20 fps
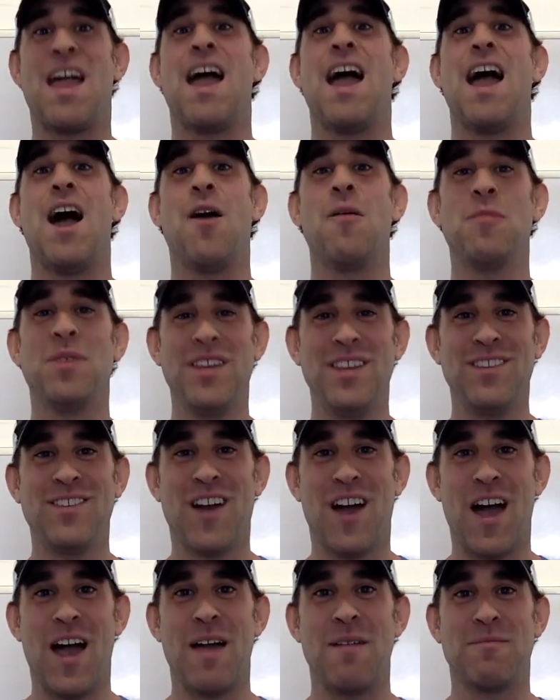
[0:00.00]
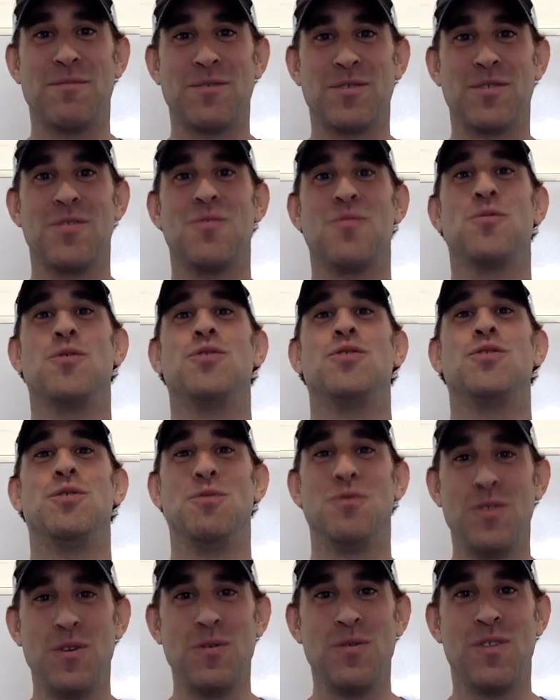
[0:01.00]
How many times would
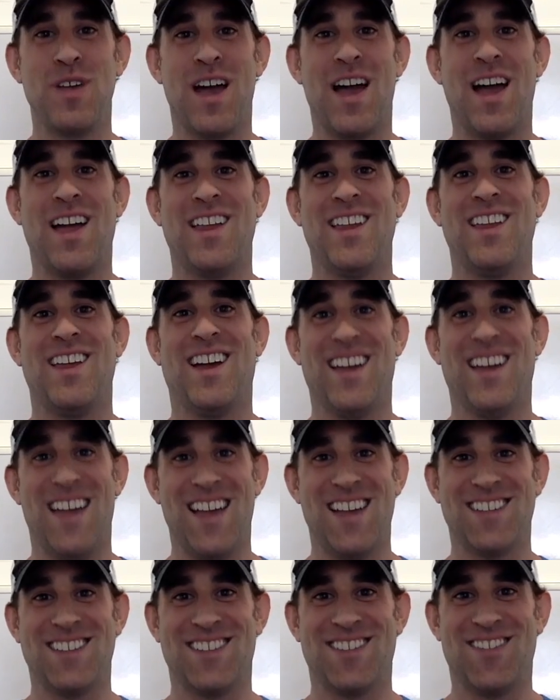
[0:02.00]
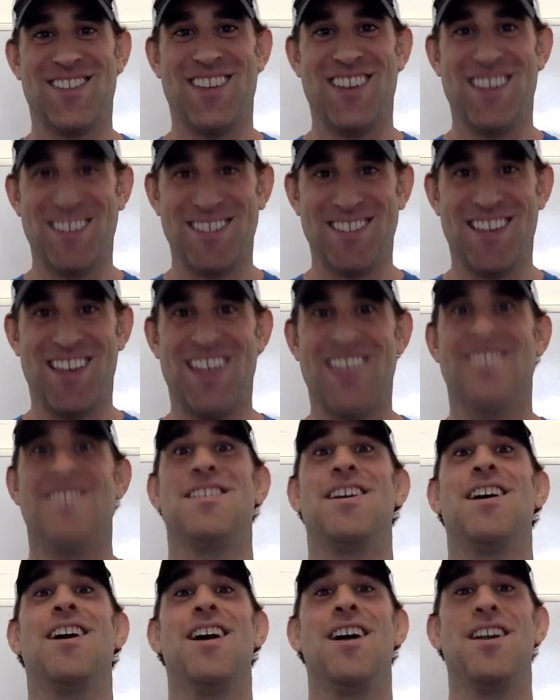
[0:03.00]
you do that? I asked him and he said,
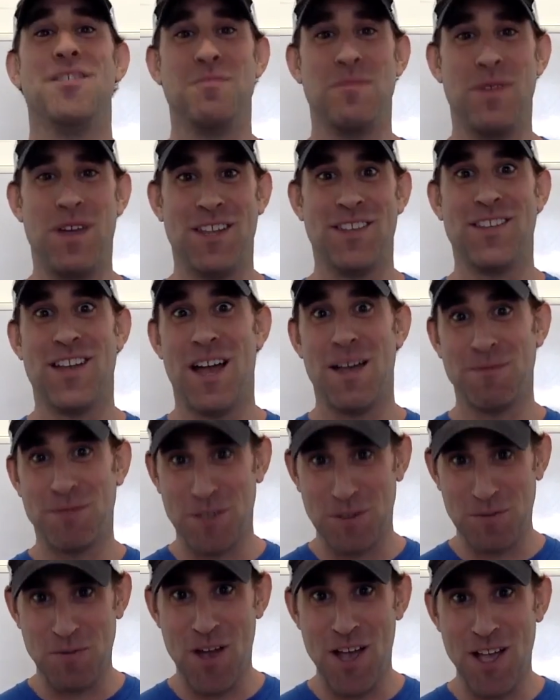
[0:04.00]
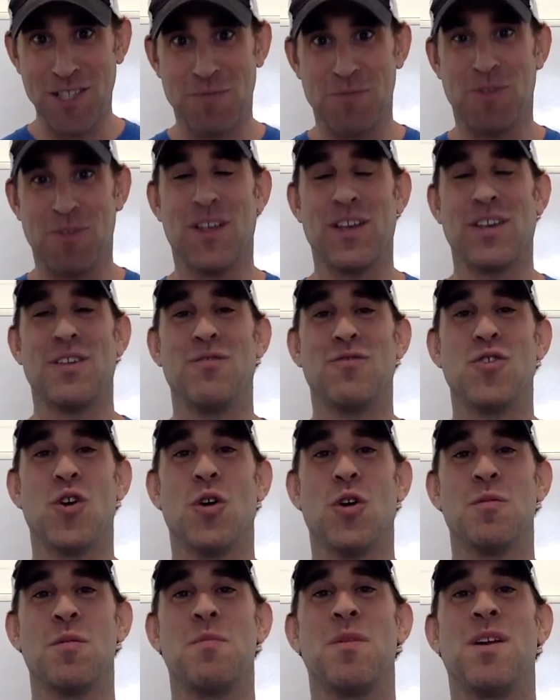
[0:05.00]
as many times as possible, like you've
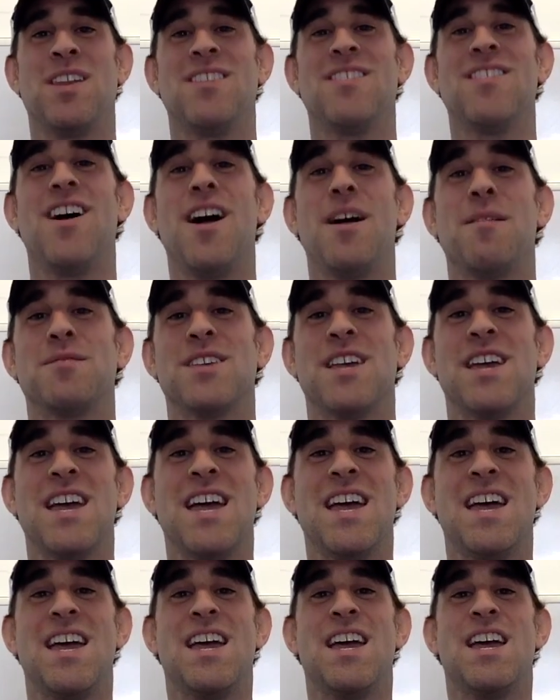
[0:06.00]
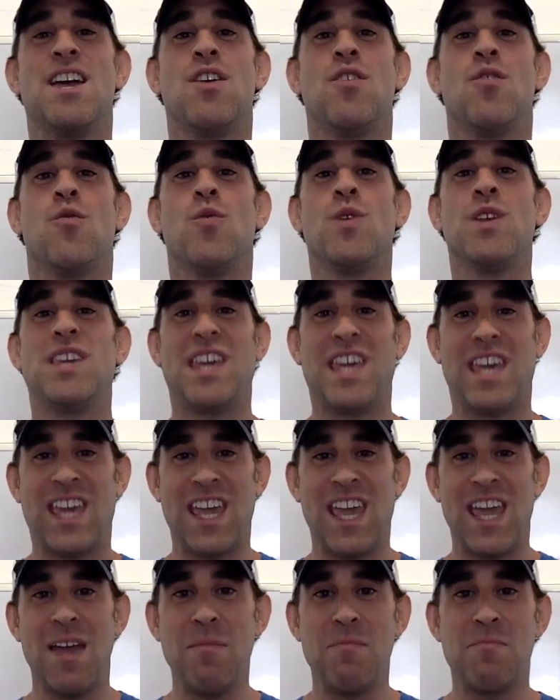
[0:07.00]
told me many times. We
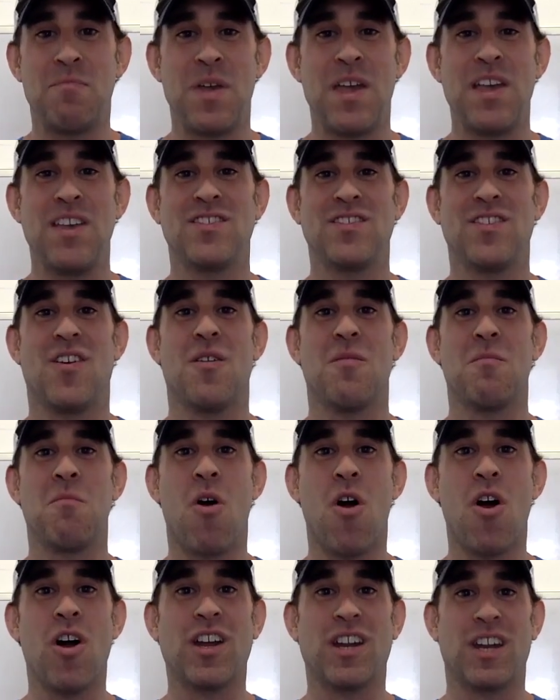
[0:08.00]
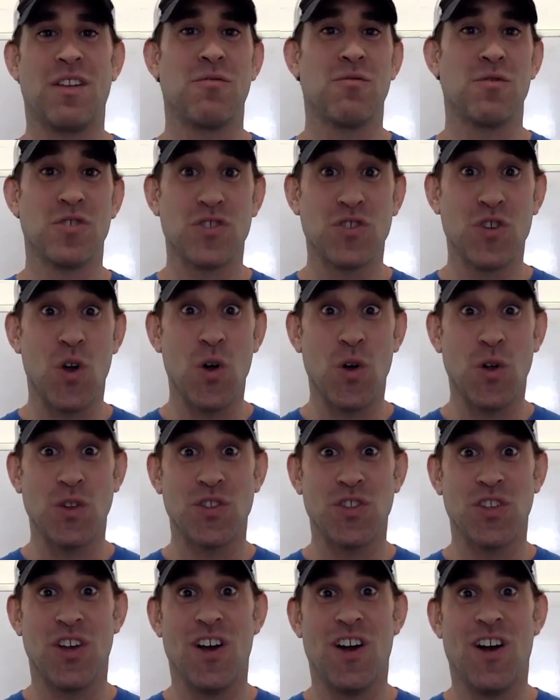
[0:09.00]
can't base our marketing
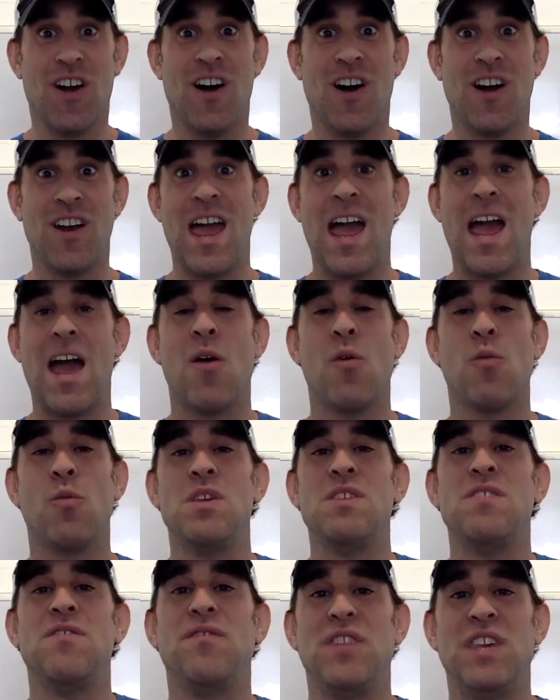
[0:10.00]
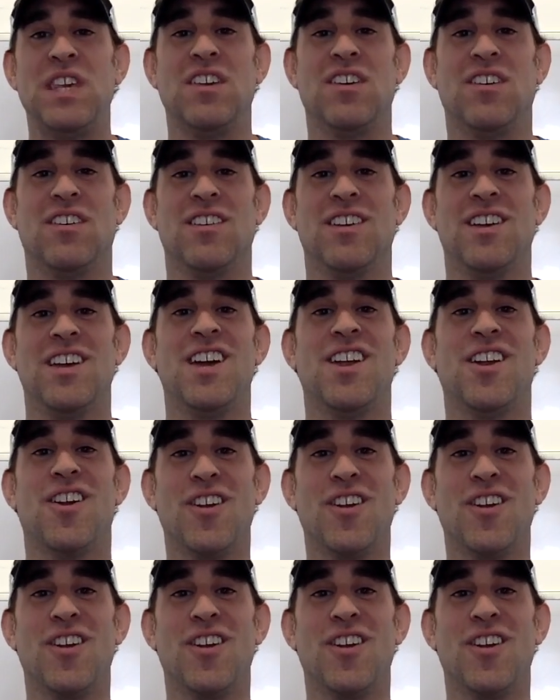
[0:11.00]
results on how we feel and